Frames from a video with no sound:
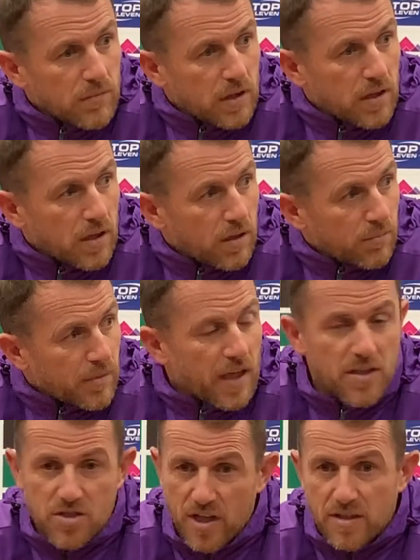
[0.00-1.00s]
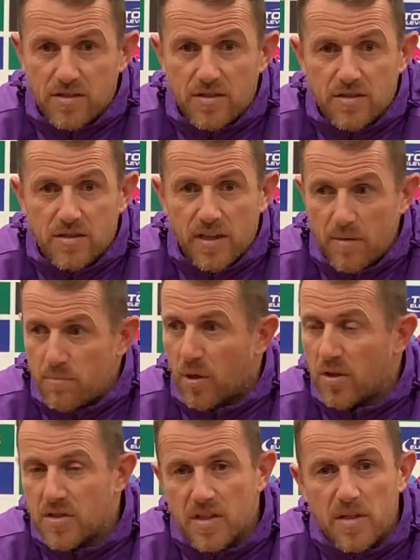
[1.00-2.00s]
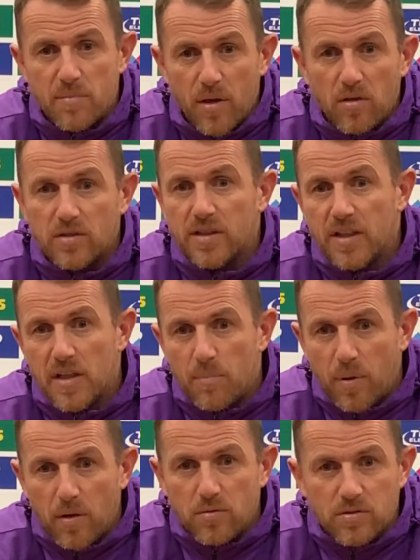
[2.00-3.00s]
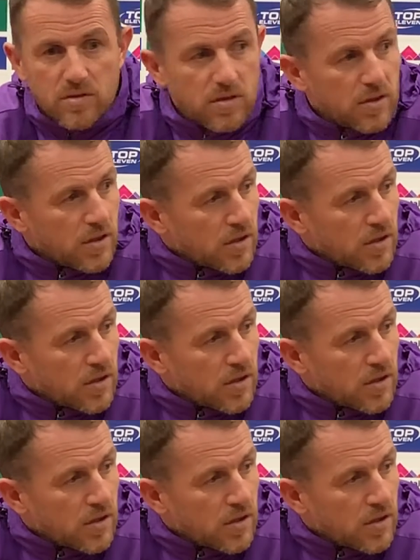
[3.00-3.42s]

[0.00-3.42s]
um, getting chances, getting bodies in the box, hitting the post.